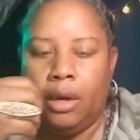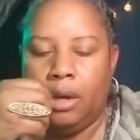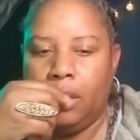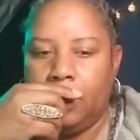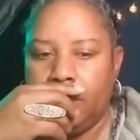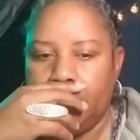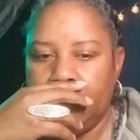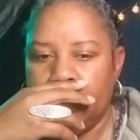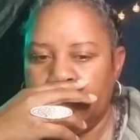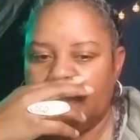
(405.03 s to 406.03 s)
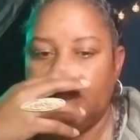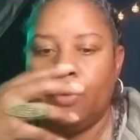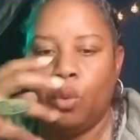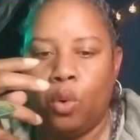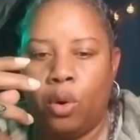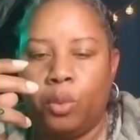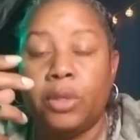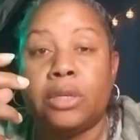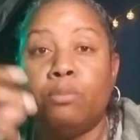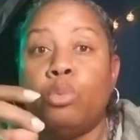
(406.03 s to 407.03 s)
the Civil War
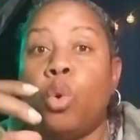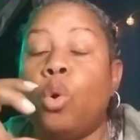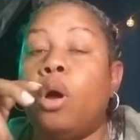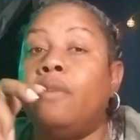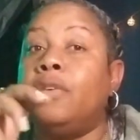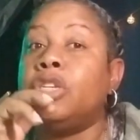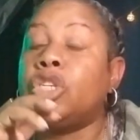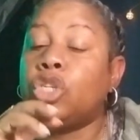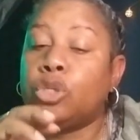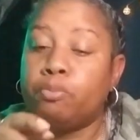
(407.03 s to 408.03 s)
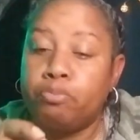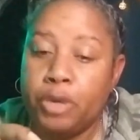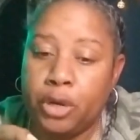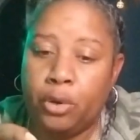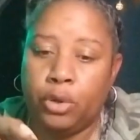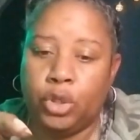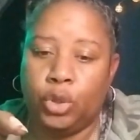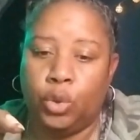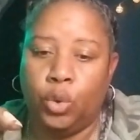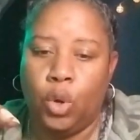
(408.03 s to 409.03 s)
was more of a
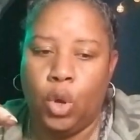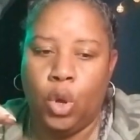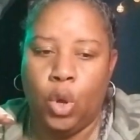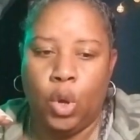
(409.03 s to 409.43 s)
spiritual